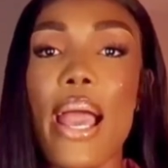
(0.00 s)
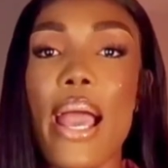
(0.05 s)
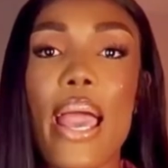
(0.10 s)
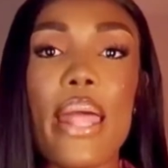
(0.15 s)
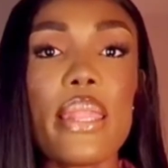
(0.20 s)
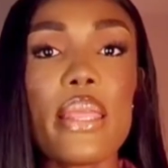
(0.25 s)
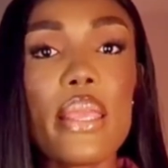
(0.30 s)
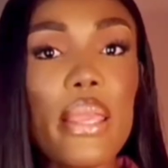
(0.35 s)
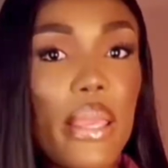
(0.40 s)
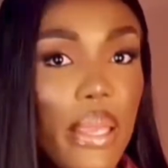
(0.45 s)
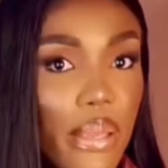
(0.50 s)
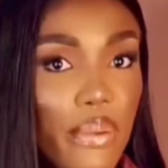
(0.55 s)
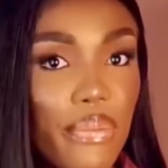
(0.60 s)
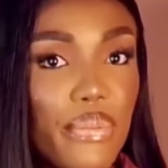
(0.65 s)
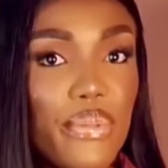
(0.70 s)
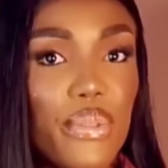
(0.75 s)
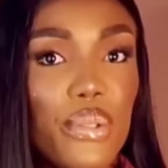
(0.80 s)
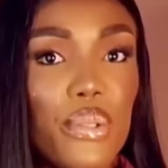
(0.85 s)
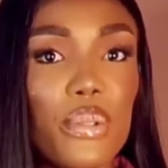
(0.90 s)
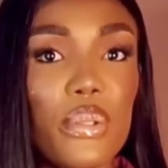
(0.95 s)
And
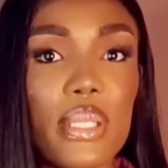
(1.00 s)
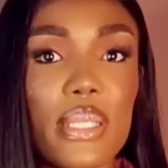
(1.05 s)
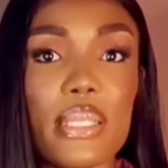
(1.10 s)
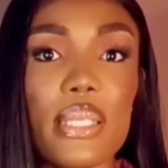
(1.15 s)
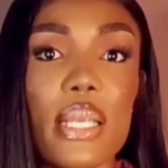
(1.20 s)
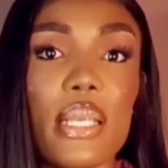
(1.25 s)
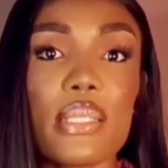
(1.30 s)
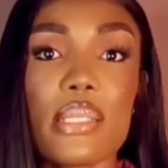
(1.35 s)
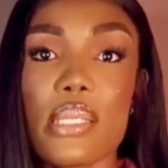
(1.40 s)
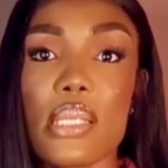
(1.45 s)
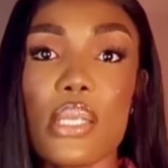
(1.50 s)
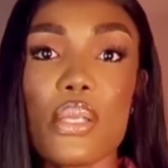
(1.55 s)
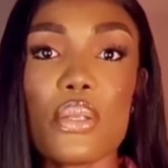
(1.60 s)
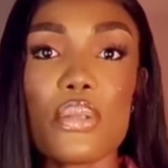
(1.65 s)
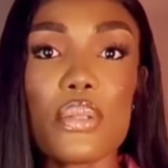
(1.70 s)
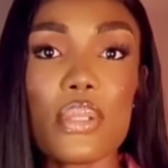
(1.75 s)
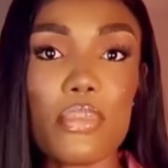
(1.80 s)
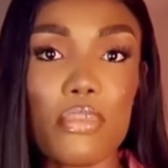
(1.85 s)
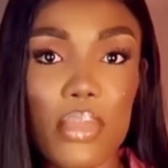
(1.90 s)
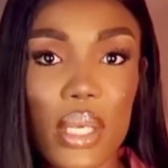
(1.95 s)
if you intend to
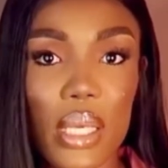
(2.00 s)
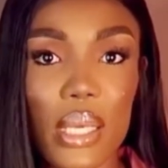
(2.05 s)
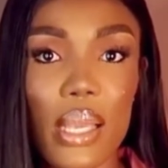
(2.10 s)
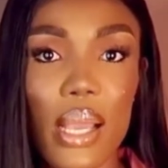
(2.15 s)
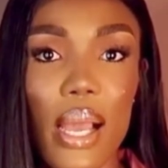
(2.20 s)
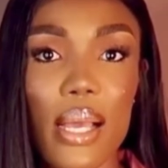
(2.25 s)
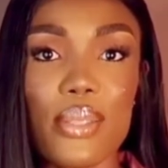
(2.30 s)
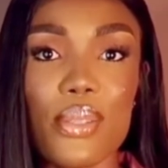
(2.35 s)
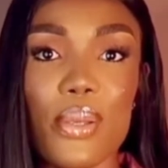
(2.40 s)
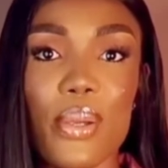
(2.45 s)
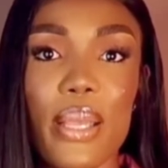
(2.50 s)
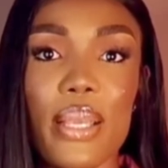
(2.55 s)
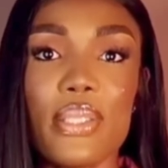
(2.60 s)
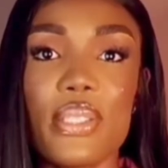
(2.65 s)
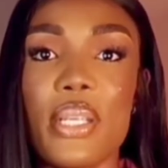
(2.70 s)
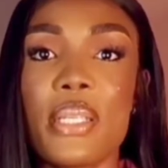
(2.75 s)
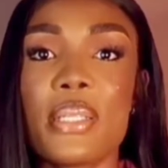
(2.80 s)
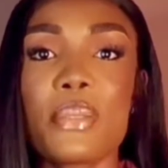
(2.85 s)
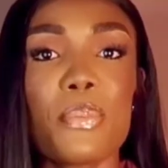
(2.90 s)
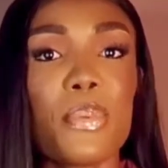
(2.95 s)
use me as your
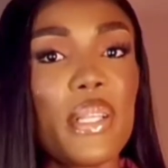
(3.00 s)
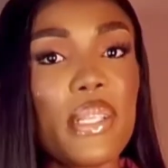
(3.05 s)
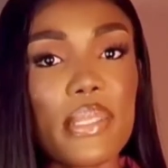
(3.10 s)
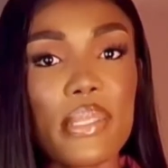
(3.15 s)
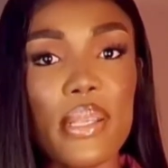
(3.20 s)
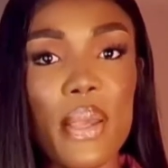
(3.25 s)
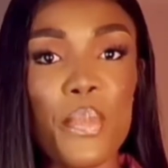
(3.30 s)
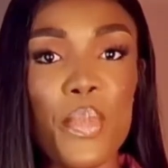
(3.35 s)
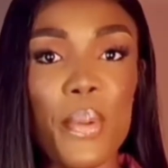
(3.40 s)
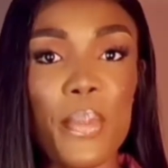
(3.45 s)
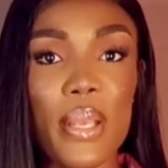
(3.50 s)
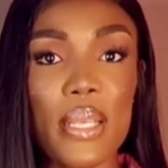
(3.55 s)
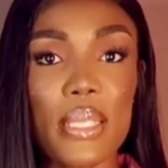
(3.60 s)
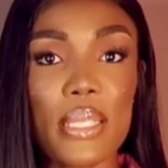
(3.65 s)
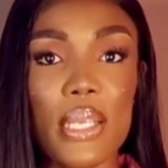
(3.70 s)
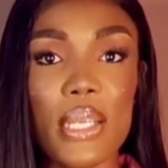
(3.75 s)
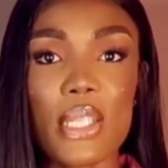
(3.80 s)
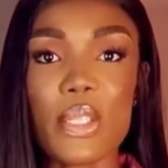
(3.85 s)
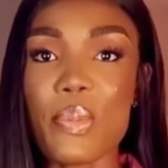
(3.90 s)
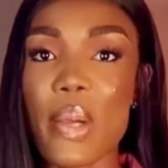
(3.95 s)
agent, please send me a
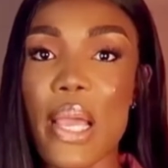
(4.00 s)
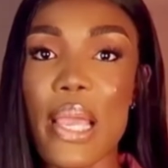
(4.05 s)
message.